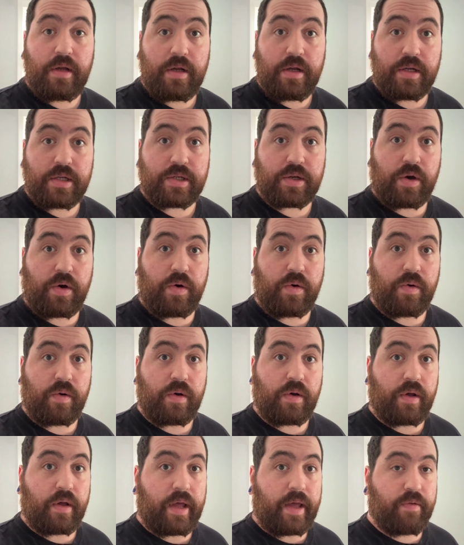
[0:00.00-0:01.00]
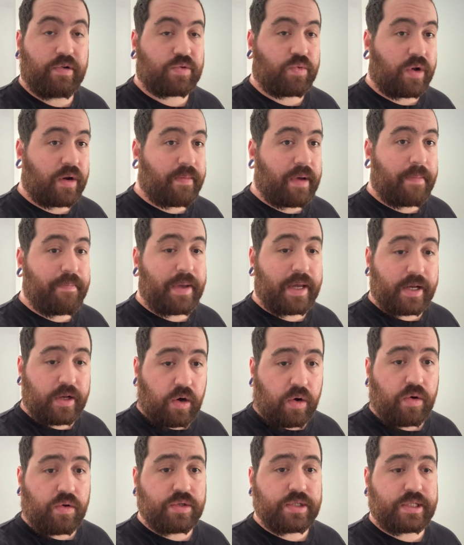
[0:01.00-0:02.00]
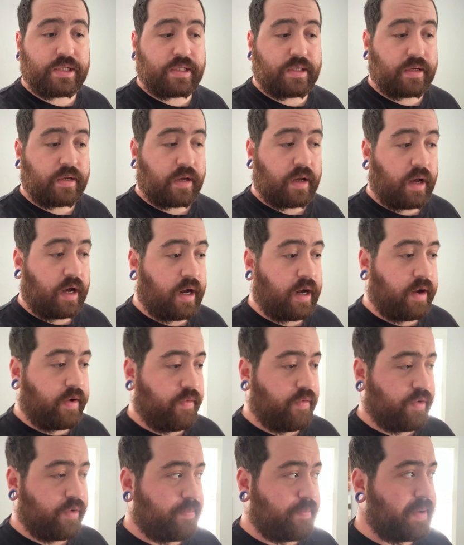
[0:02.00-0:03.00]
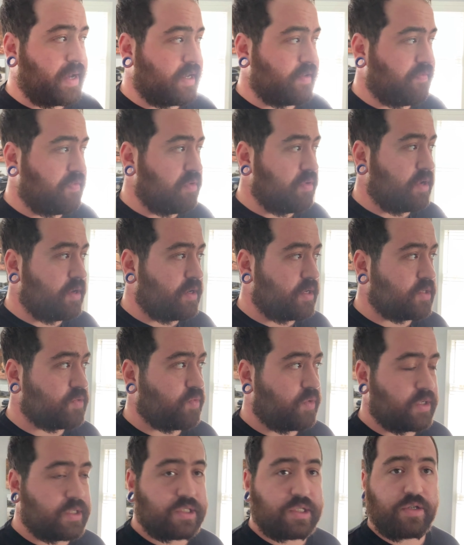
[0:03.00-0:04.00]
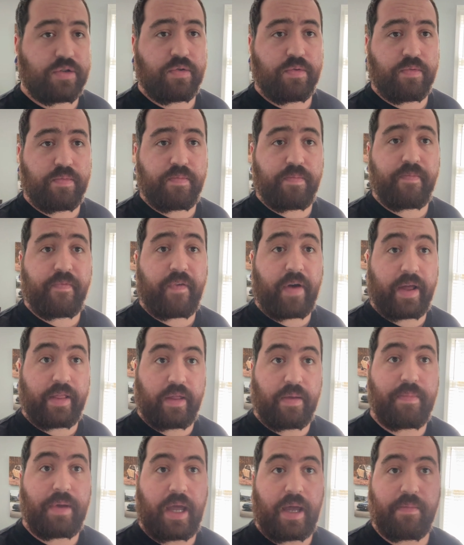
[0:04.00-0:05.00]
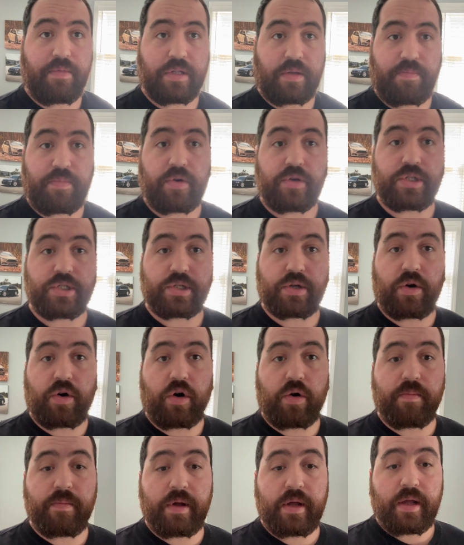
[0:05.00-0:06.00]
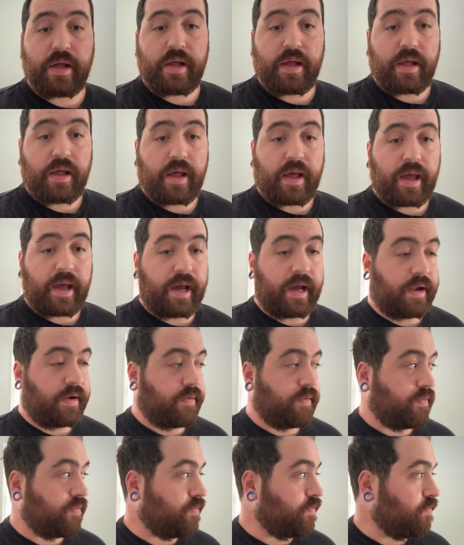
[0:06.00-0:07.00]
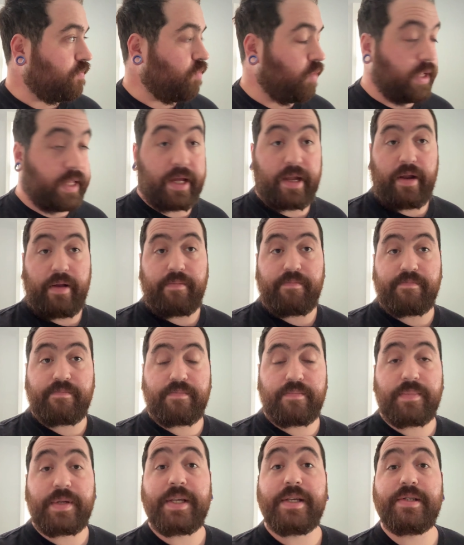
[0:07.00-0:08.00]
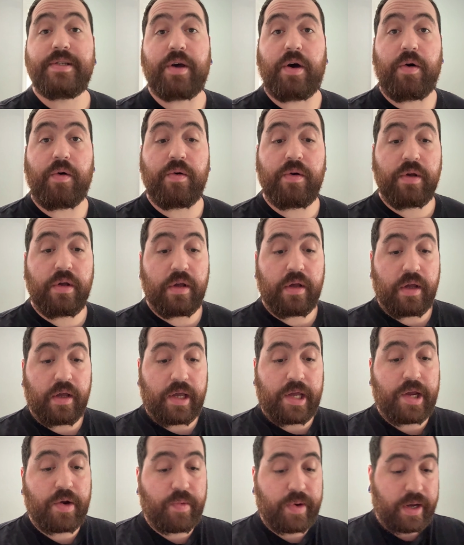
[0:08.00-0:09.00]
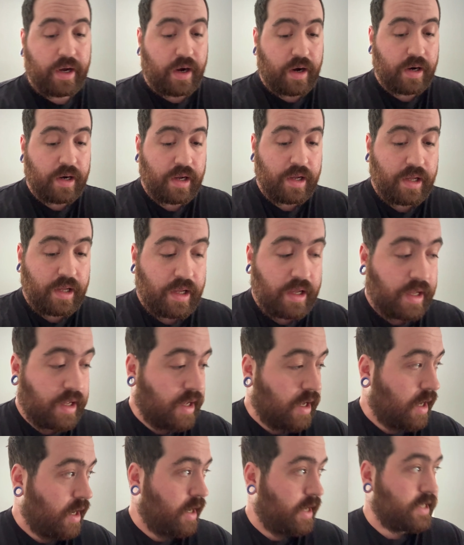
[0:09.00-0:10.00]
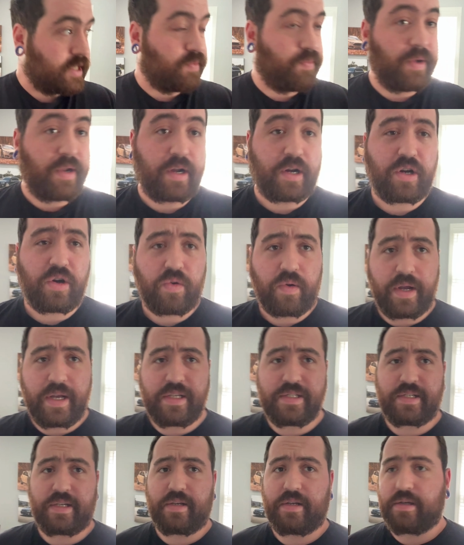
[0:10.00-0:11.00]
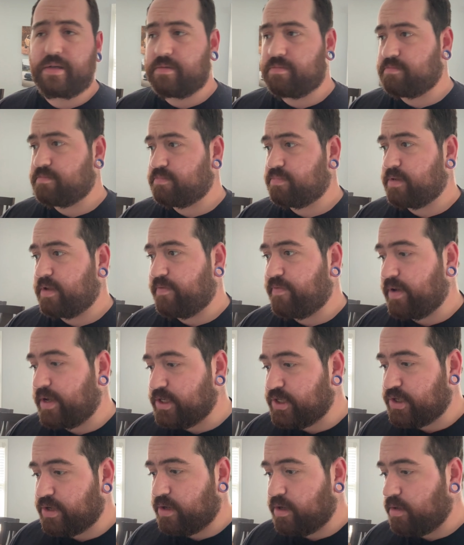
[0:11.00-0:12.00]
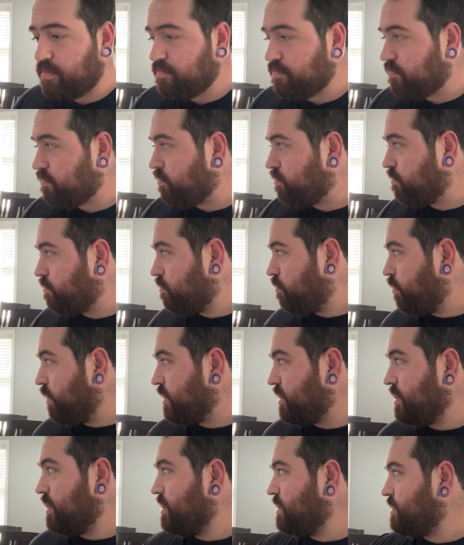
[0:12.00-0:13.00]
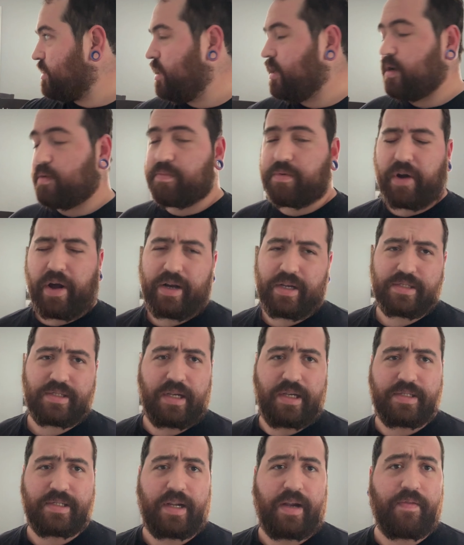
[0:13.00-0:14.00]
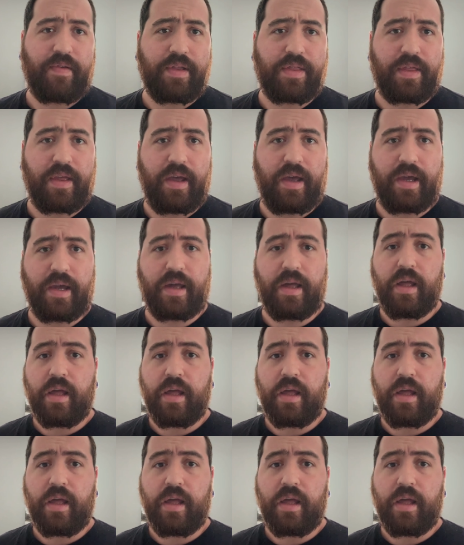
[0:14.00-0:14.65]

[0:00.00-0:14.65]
So it was one of my big goals over the past few years was to finally be able to purchase a home, and we did it. So here we are. It's been a crazy adventure with the entire process and everything,